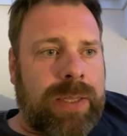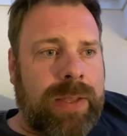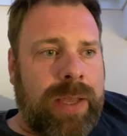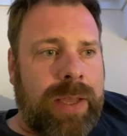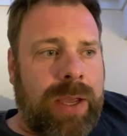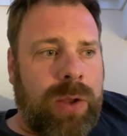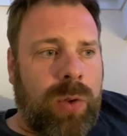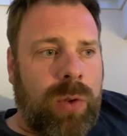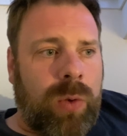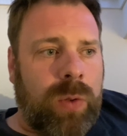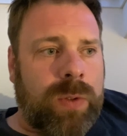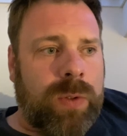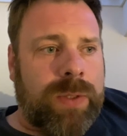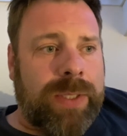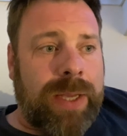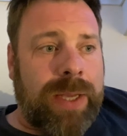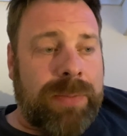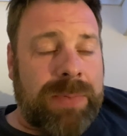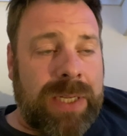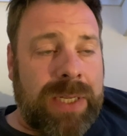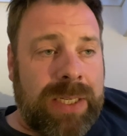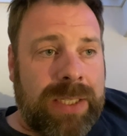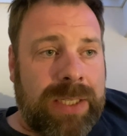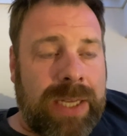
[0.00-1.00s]
old
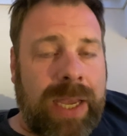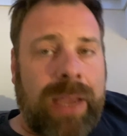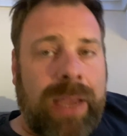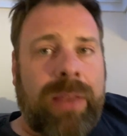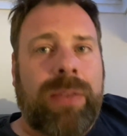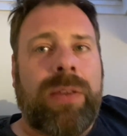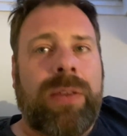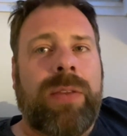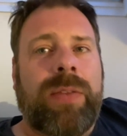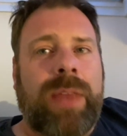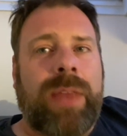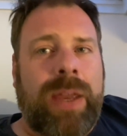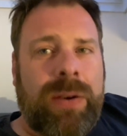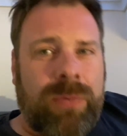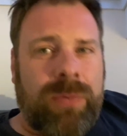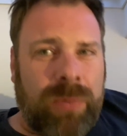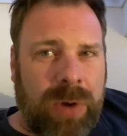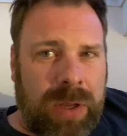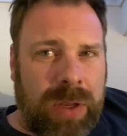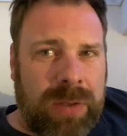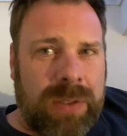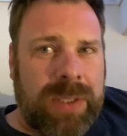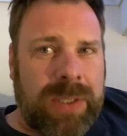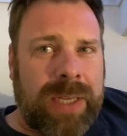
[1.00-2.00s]
septic tank that then
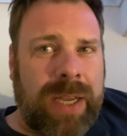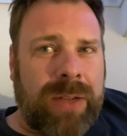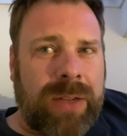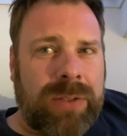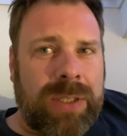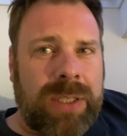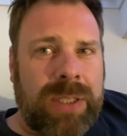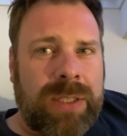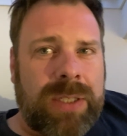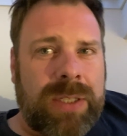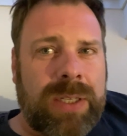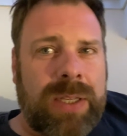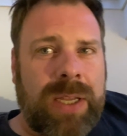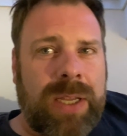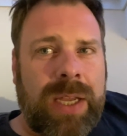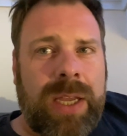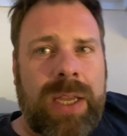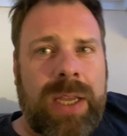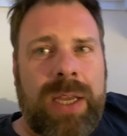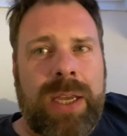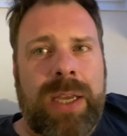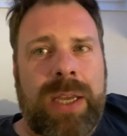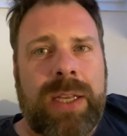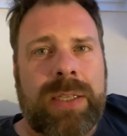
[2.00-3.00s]
runs out into
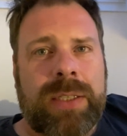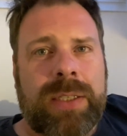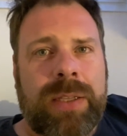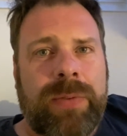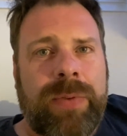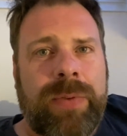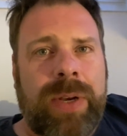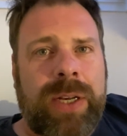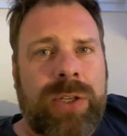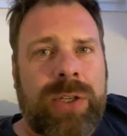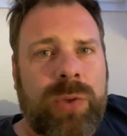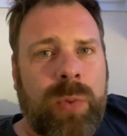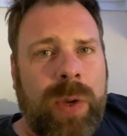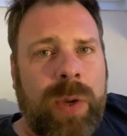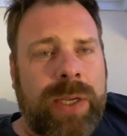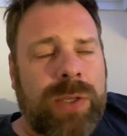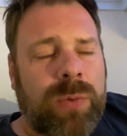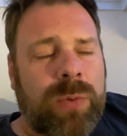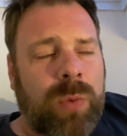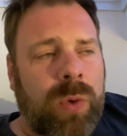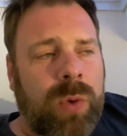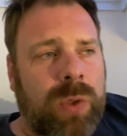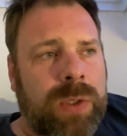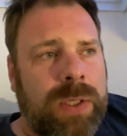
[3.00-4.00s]
the village
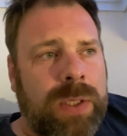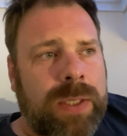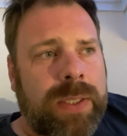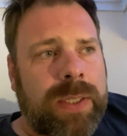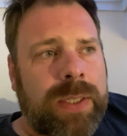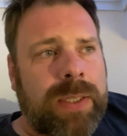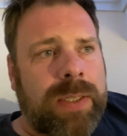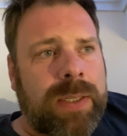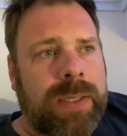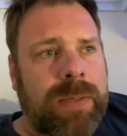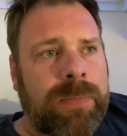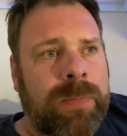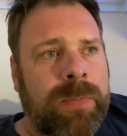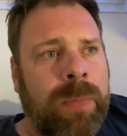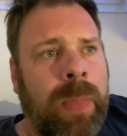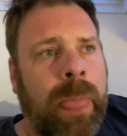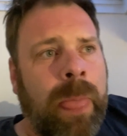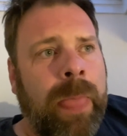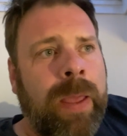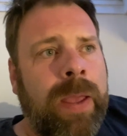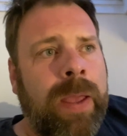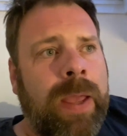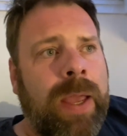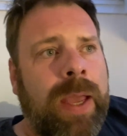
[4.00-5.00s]
wastewater system.
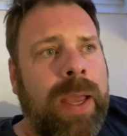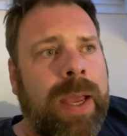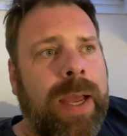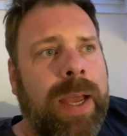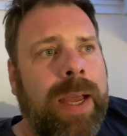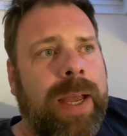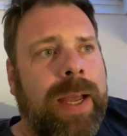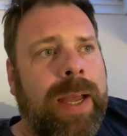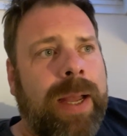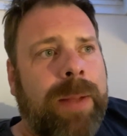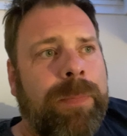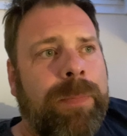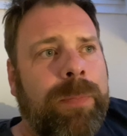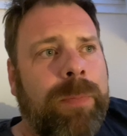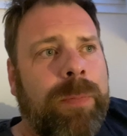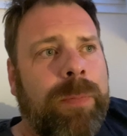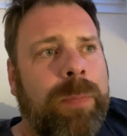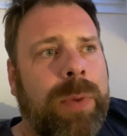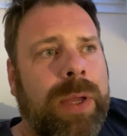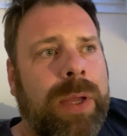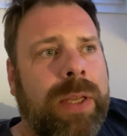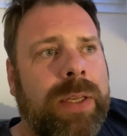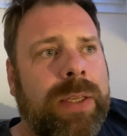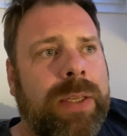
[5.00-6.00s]

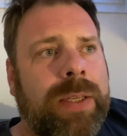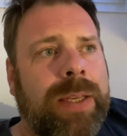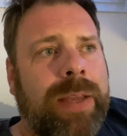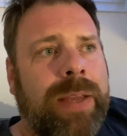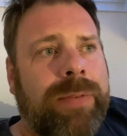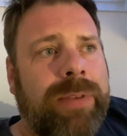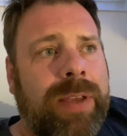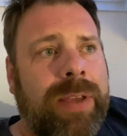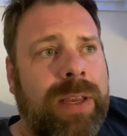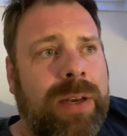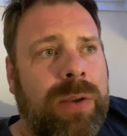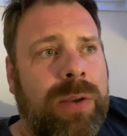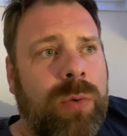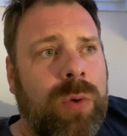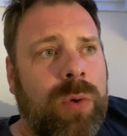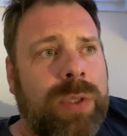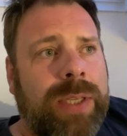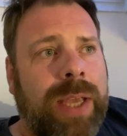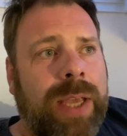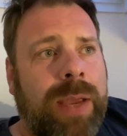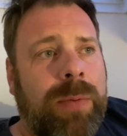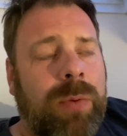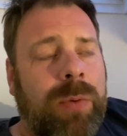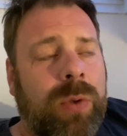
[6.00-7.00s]
But Davide was
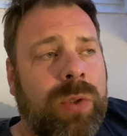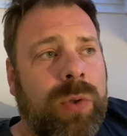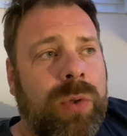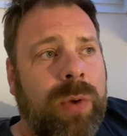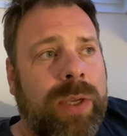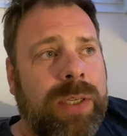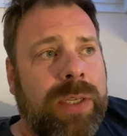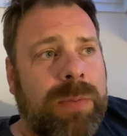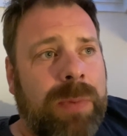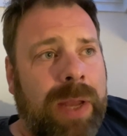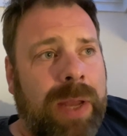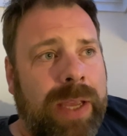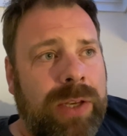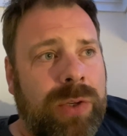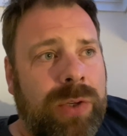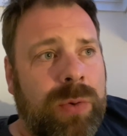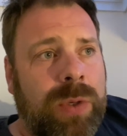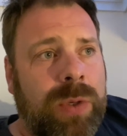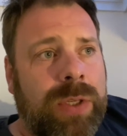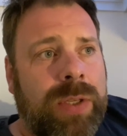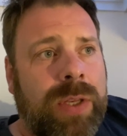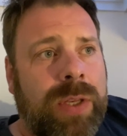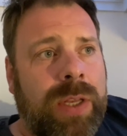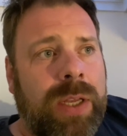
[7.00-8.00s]
able to explain to
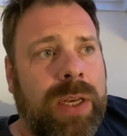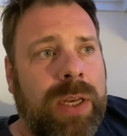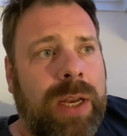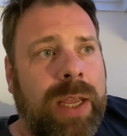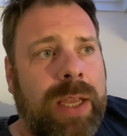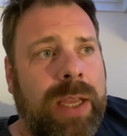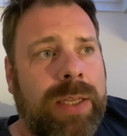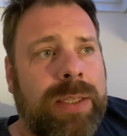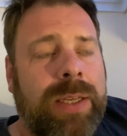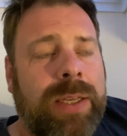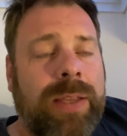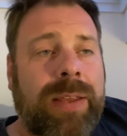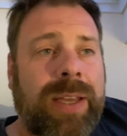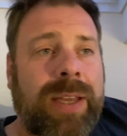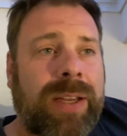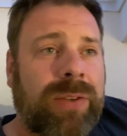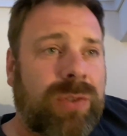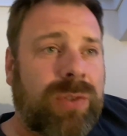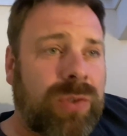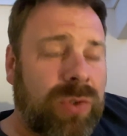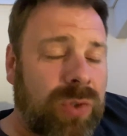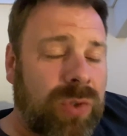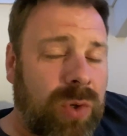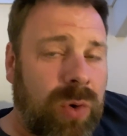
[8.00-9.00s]
us that it's
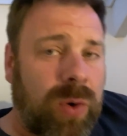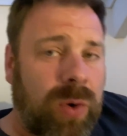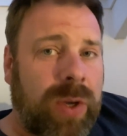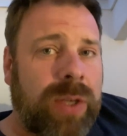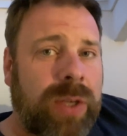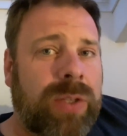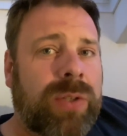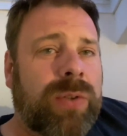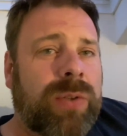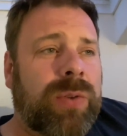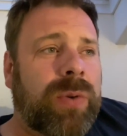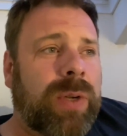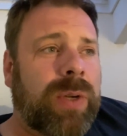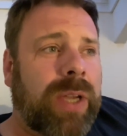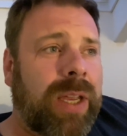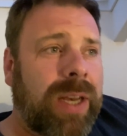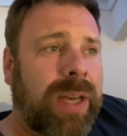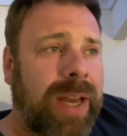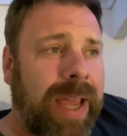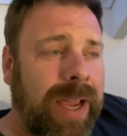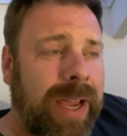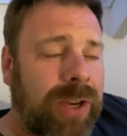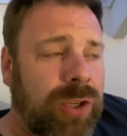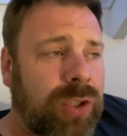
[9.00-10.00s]
€1,000 to a
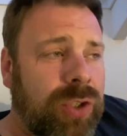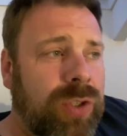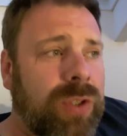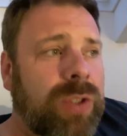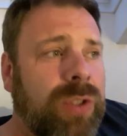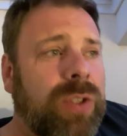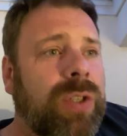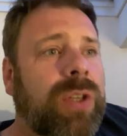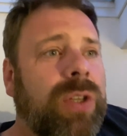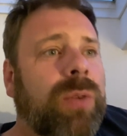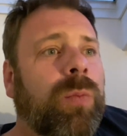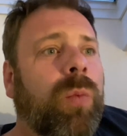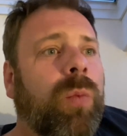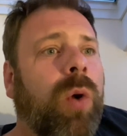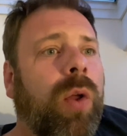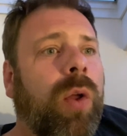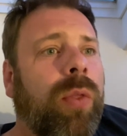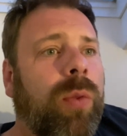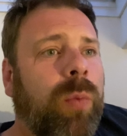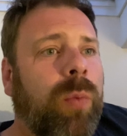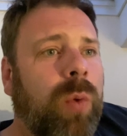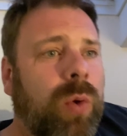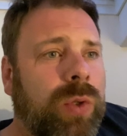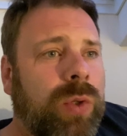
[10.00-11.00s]
connection, and what
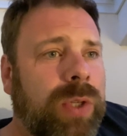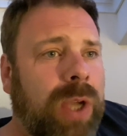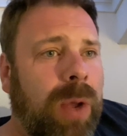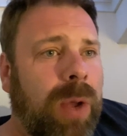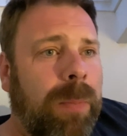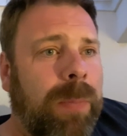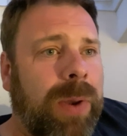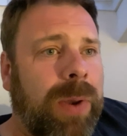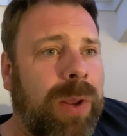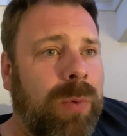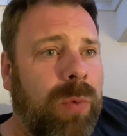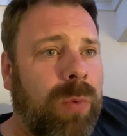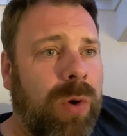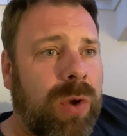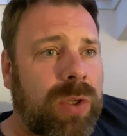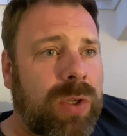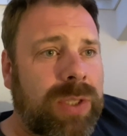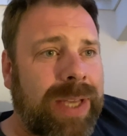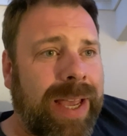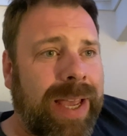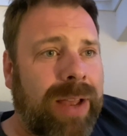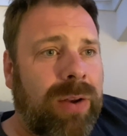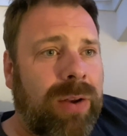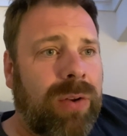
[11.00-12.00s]
the water company
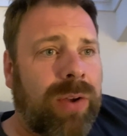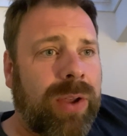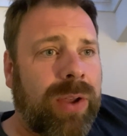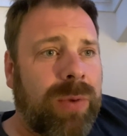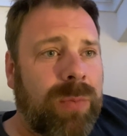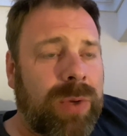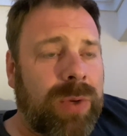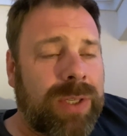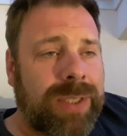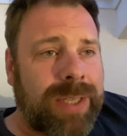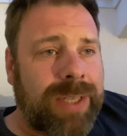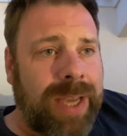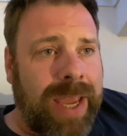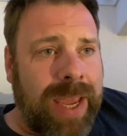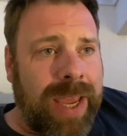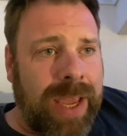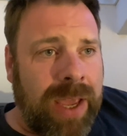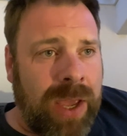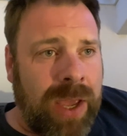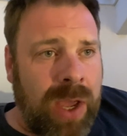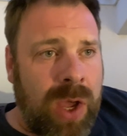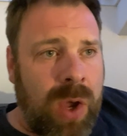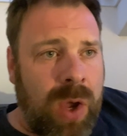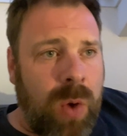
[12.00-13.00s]
was, how long it would
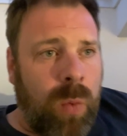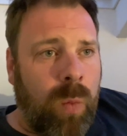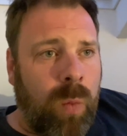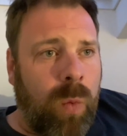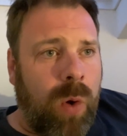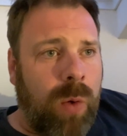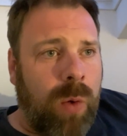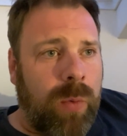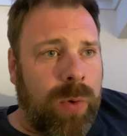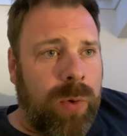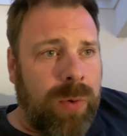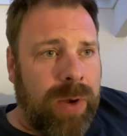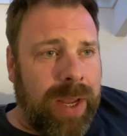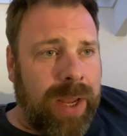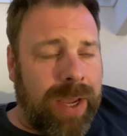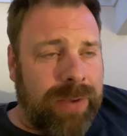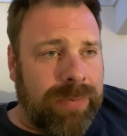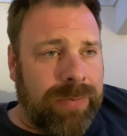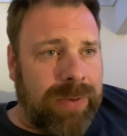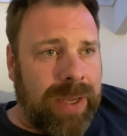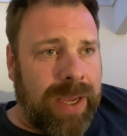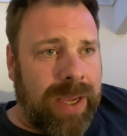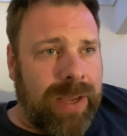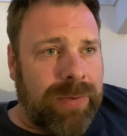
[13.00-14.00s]
take, what we would
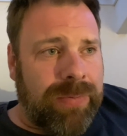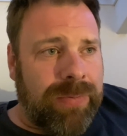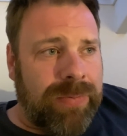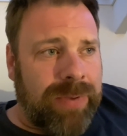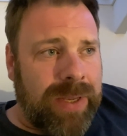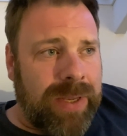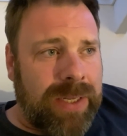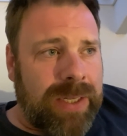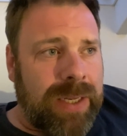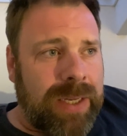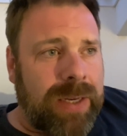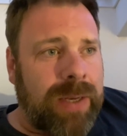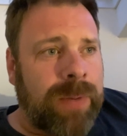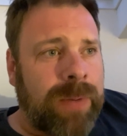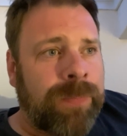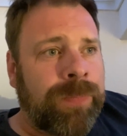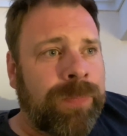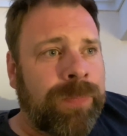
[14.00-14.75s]
have to have fitted.